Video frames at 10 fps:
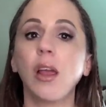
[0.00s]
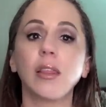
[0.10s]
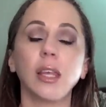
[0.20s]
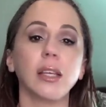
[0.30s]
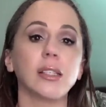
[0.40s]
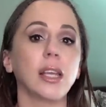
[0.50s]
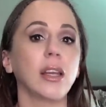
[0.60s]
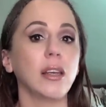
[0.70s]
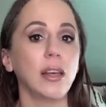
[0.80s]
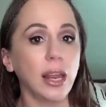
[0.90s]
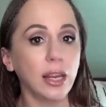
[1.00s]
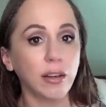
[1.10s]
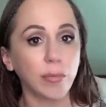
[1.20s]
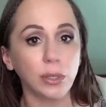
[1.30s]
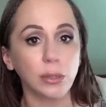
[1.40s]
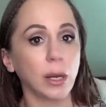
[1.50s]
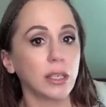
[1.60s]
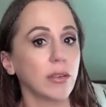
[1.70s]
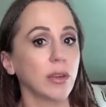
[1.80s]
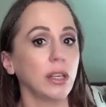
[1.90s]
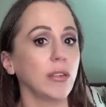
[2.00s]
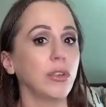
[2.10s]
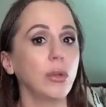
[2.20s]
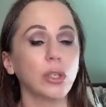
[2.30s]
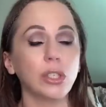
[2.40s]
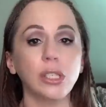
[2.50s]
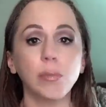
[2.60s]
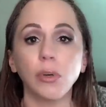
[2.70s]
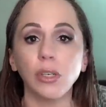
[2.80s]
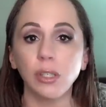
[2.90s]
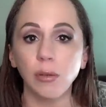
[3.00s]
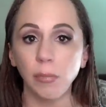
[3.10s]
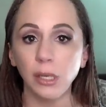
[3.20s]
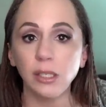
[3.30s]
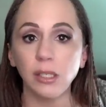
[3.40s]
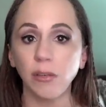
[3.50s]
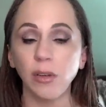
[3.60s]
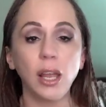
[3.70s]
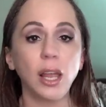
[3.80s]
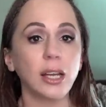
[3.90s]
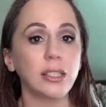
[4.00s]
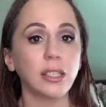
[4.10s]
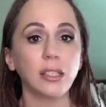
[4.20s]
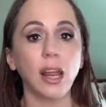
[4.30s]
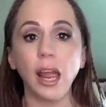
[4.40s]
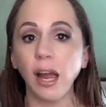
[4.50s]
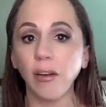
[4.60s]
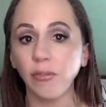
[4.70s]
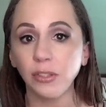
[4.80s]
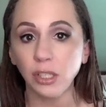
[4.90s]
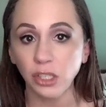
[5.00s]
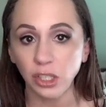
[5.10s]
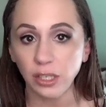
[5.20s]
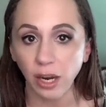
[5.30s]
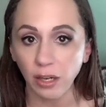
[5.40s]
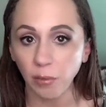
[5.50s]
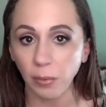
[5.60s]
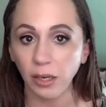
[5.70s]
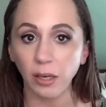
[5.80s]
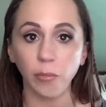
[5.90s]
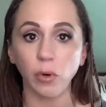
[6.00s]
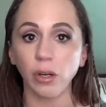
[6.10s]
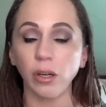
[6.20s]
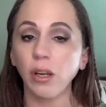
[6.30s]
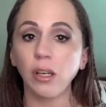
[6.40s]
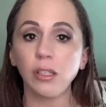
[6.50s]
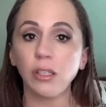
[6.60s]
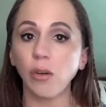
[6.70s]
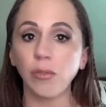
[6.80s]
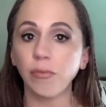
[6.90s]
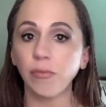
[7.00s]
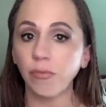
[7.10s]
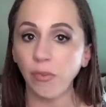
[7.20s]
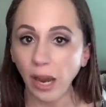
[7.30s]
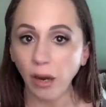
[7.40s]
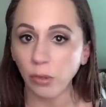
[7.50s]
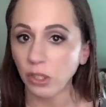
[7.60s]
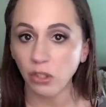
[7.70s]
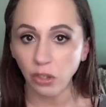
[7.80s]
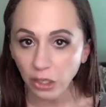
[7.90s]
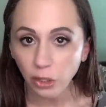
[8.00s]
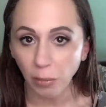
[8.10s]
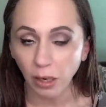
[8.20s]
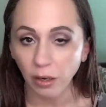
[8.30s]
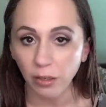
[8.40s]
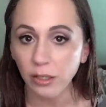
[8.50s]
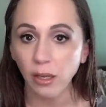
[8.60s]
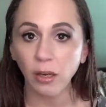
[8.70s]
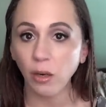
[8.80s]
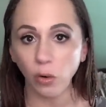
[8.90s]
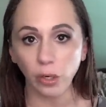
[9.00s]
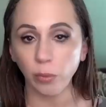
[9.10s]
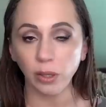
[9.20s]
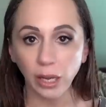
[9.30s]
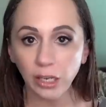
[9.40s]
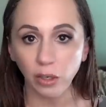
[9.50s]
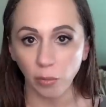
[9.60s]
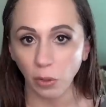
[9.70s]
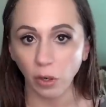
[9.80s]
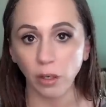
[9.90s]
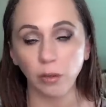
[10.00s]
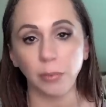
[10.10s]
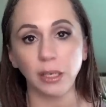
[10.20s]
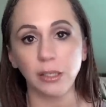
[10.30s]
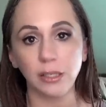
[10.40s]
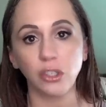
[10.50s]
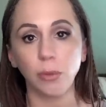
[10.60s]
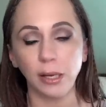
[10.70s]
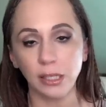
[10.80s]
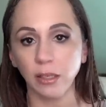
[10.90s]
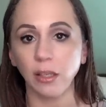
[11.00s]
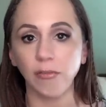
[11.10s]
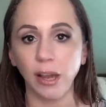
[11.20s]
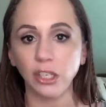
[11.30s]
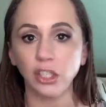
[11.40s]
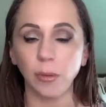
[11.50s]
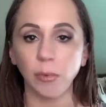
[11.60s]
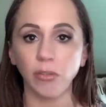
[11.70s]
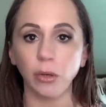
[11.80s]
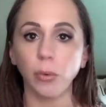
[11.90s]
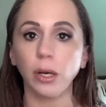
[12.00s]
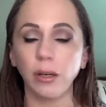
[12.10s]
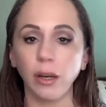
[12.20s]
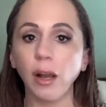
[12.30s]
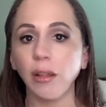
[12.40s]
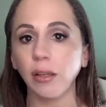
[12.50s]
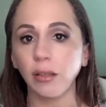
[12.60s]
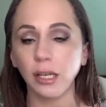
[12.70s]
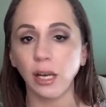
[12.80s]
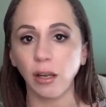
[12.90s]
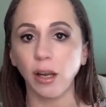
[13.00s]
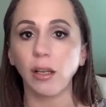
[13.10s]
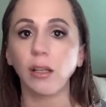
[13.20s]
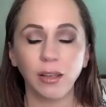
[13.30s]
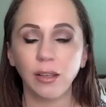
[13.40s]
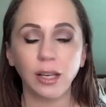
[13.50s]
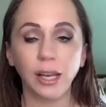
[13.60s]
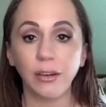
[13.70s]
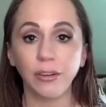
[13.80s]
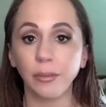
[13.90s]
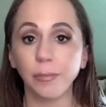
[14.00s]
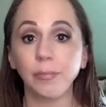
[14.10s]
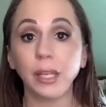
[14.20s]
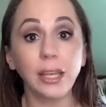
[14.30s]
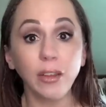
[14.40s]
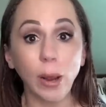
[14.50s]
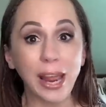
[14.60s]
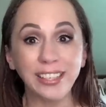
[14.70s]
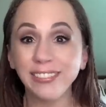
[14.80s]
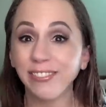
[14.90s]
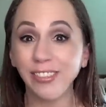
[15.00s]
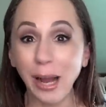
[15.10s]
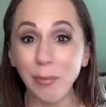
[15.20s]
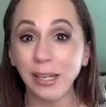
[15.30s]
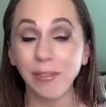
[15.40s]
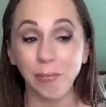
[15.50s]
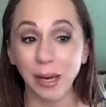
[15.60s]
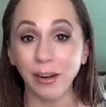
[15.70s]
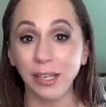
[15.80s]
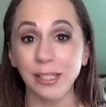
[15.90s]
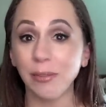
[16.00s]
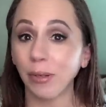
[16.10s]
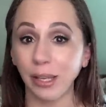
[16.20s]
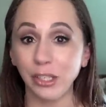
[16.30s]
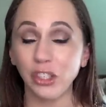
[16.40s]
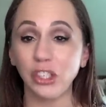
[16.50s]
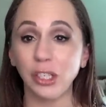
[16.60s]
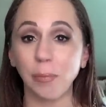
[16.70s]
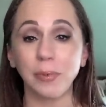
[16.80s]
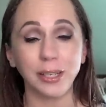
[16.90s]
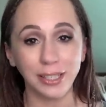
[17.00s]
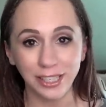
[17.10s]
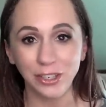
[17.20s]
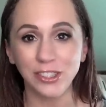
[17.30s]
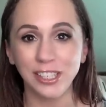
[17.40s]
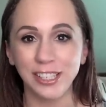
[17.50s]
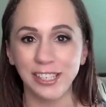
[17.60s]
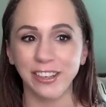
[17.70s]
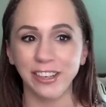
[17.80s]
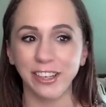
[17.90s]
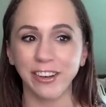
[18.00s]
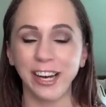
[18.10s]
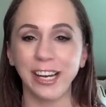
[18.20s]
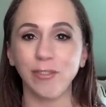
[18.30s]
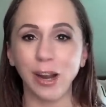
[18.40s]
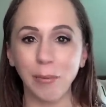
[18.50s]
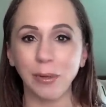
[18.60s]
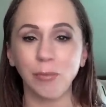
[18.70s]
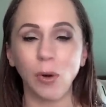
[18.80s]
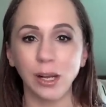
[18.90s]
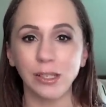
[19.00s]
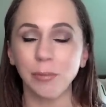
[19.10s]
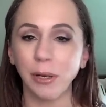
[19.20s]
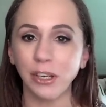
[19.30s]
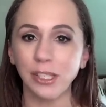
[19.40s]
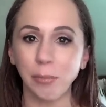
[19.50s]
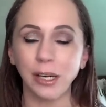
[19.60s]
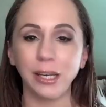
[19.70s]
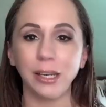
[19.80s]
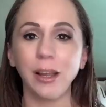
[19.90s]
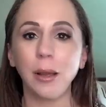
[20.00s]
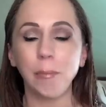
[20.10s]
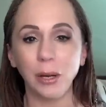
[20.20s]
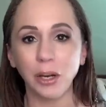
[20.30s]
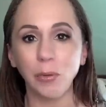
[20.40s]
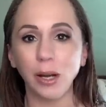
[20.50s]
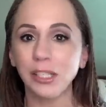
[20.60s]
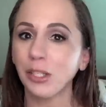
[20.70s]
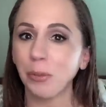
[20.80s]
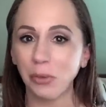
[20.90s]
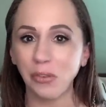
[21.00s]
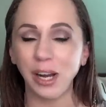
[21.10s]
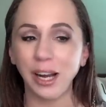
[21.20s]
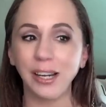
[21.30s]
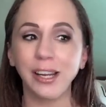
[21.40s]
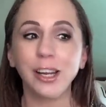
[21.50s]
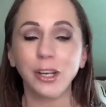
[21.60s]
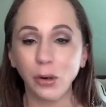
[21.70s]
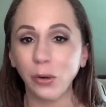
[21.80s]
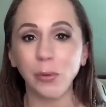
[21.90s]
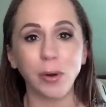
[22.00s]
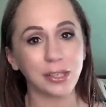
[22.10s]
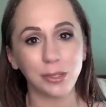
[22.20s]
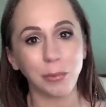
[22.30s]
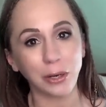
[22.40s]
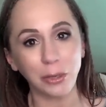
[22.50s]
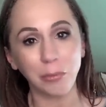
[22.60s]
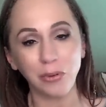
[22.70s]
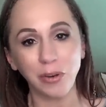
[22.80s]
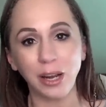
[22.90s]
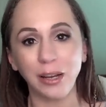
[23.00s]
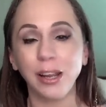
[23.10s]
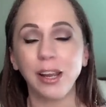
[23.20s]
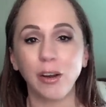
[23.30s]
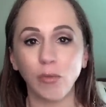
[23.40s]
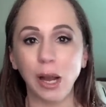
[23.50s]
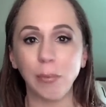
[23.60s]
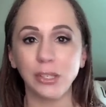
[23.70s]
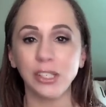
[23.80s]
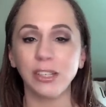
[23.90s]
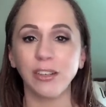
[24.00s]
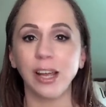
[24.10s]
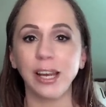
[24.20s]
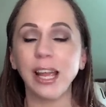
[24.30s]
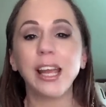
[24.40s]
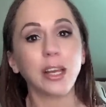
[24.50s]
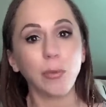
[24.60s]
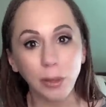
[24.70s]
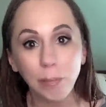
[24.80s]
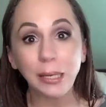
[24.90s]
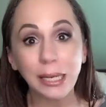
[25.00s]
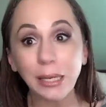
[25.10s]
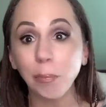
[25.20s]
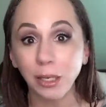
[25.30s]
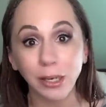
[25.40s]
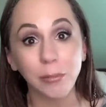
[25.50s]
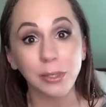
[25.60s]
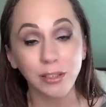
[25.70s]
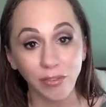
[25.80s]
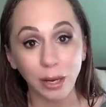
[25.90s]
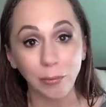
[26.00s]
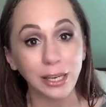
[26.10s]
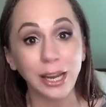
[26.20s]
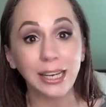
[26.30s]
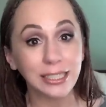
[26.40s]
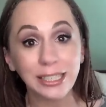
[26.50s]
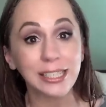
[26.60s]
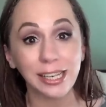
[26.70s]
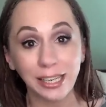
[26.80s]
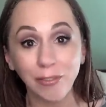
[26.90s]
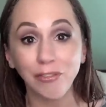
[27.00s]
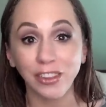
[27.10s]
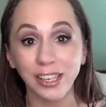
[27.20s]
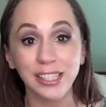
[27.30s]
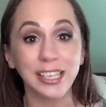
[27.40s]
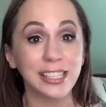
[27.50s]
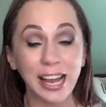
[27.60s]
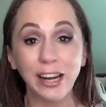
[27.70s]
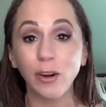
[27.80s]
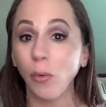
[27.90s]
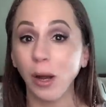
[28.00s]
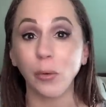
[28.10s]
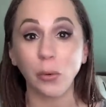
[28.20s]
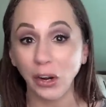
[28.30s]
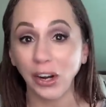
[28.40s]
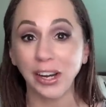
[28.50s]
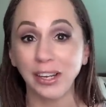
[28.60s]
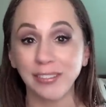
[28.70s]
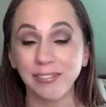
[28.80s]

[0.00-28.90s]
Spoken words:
things in a negative perspective. And if you were just more submissive and didn't have such entitlement and weren't so fat with stretch marks, Kody would like you more, because she basically fat shamed everyone on the tell-all. I don't know. Either way, Robyn and Mary's relationship continues to deteriorate. Robyn wants Mary's money. Meri wants to move on. Kody wants Meri to move on. And Robin's still like, can we be a polygamist family? I didn't sign up for this because I don't want to work.